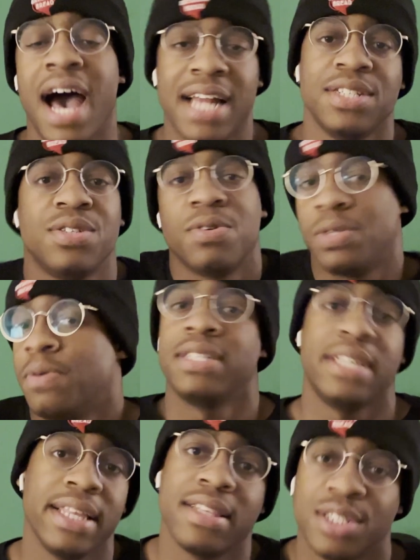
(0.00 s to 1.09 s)
I just don't know how to
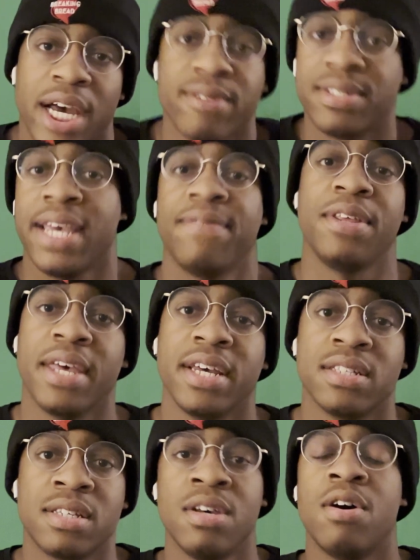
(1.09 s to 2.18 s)
take the child safety
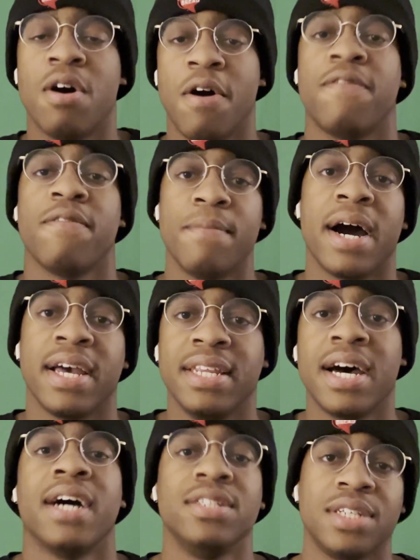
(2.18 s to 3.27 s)
things off of my
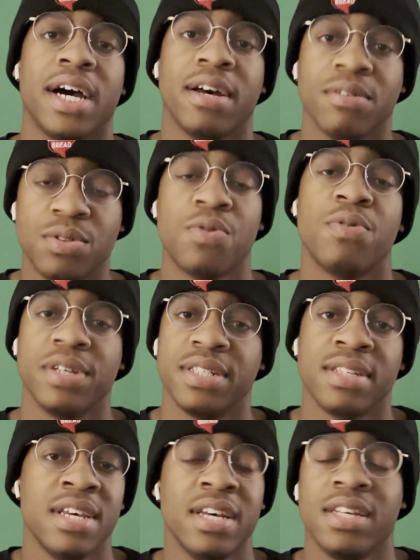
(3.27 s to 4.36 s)
non-child toys.